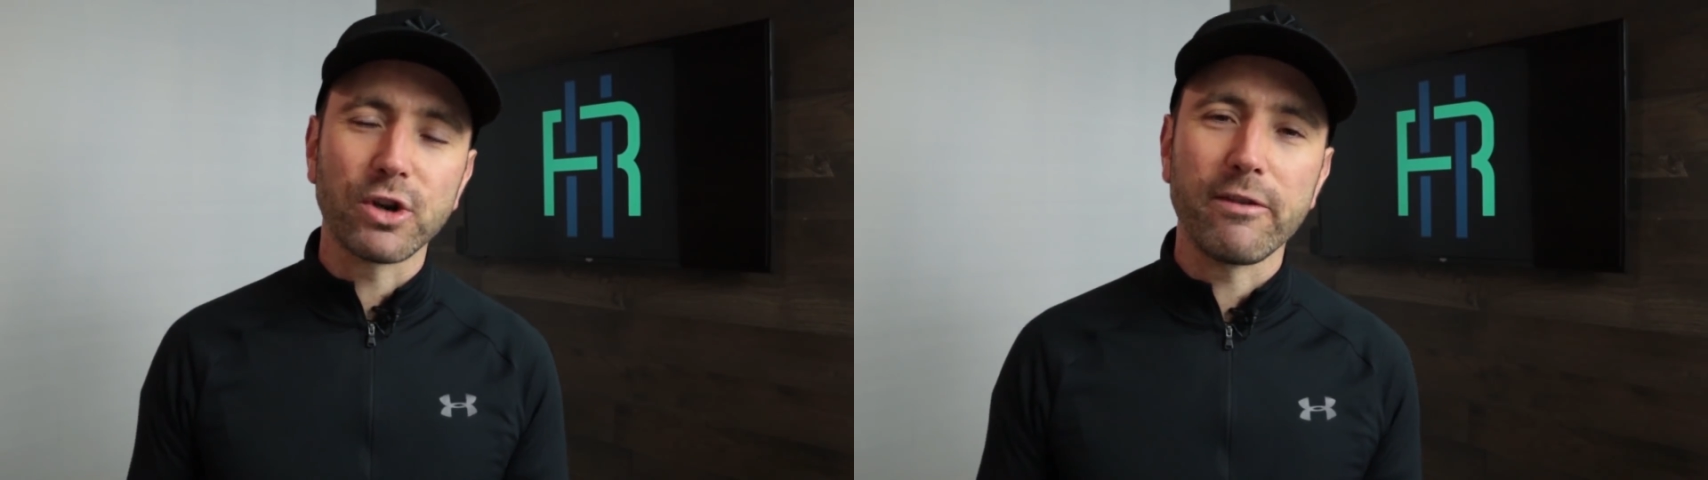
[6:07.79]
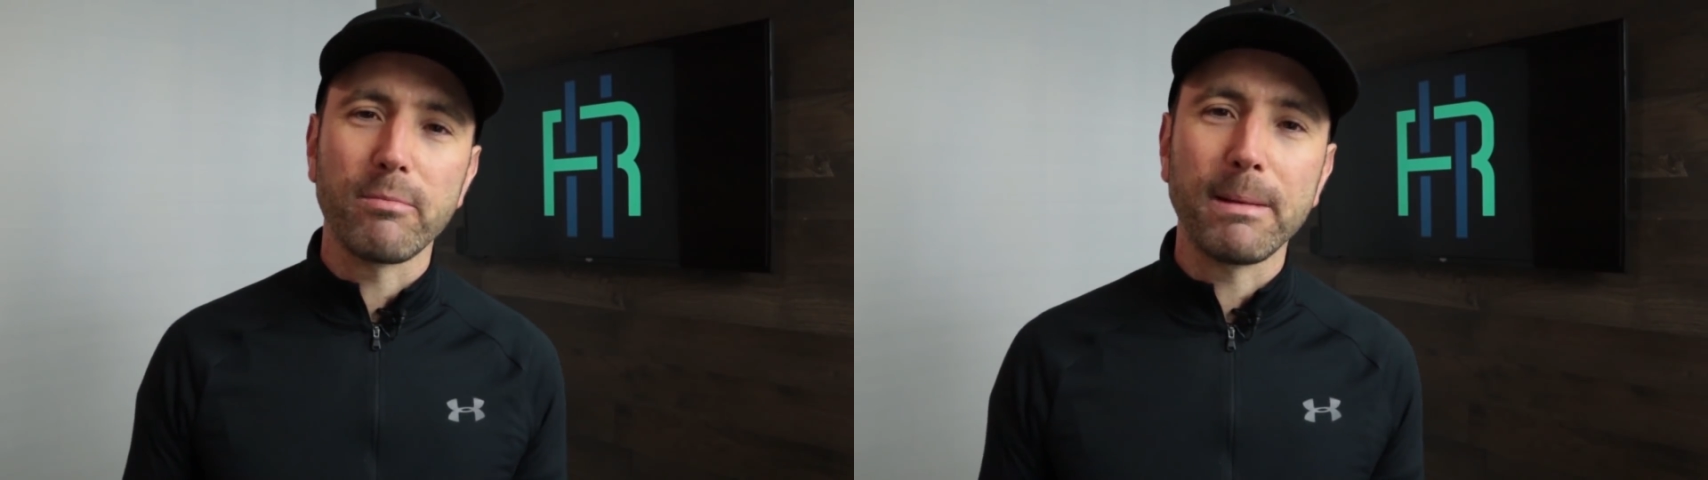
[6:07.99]

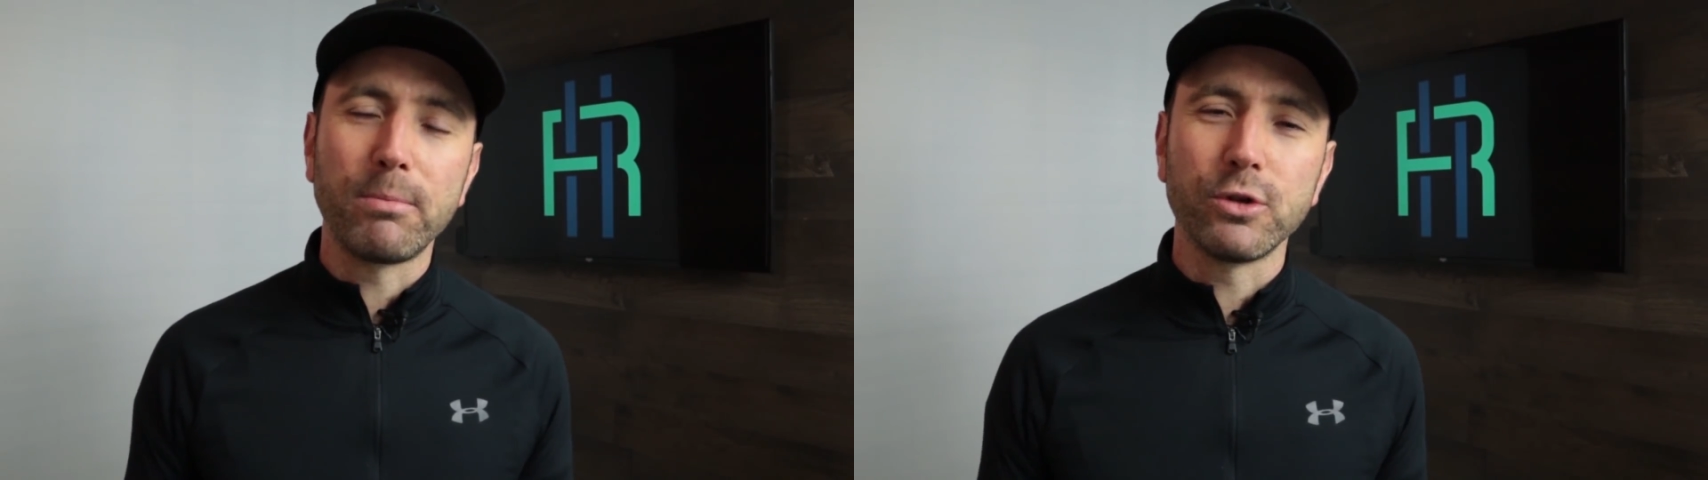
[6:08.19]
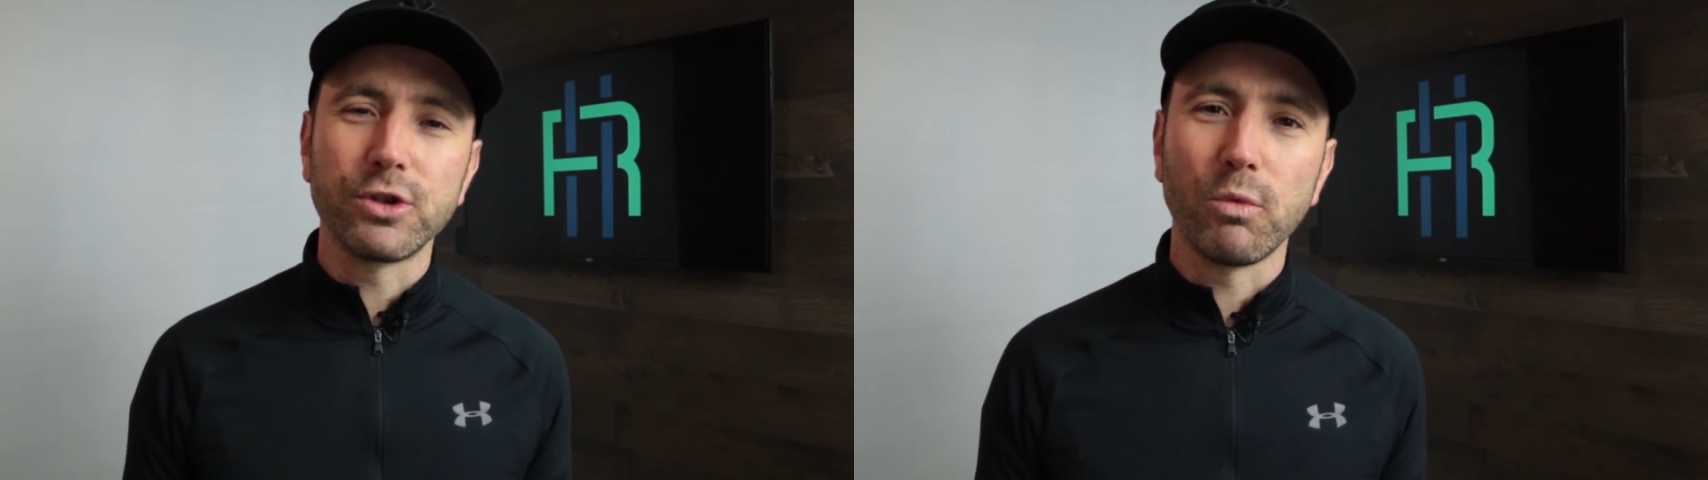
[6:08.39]
we're trying to have a
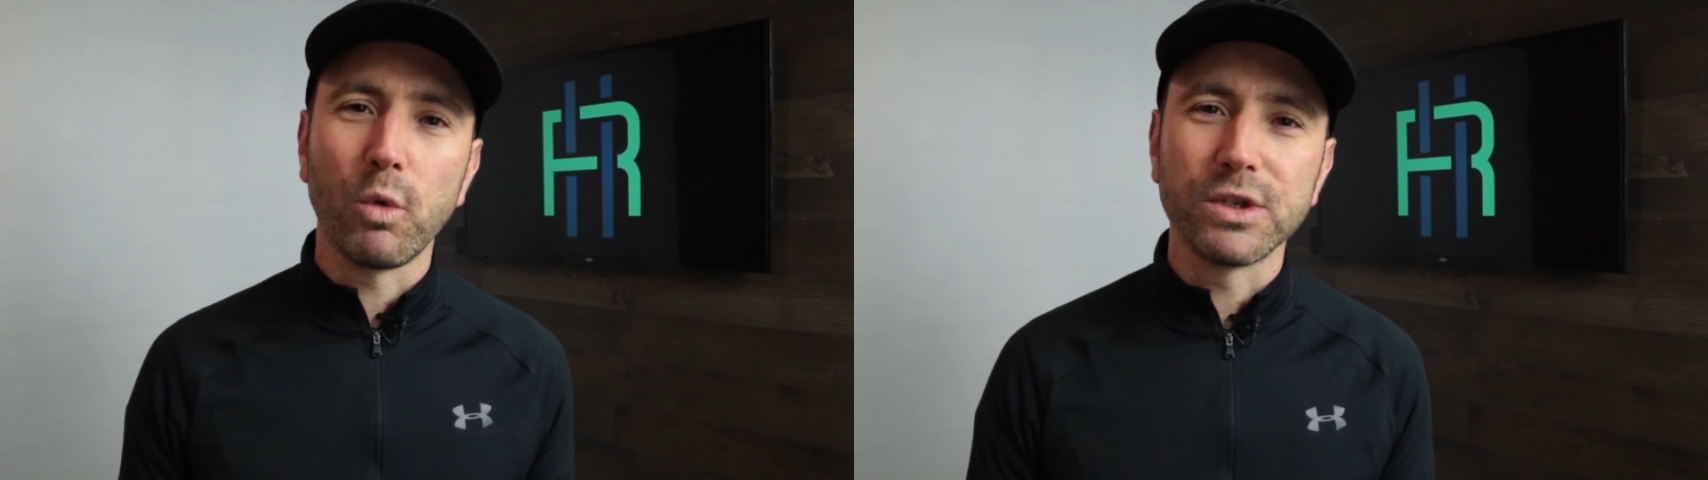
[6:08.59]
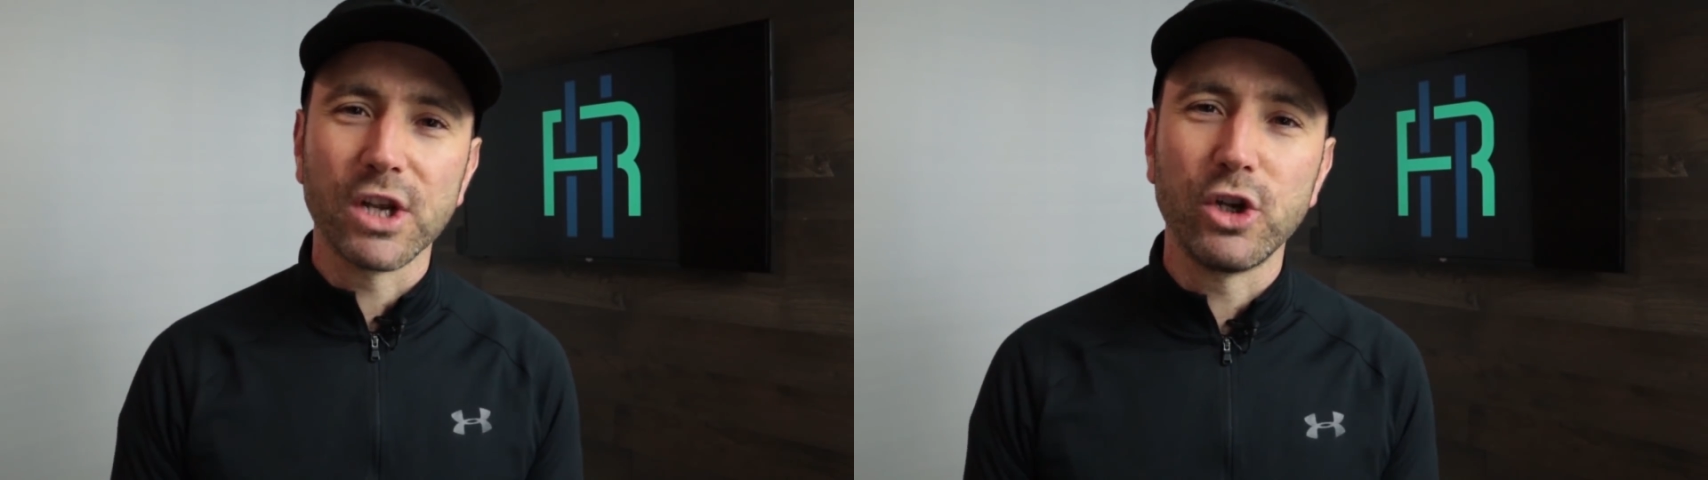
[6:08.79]
big push towards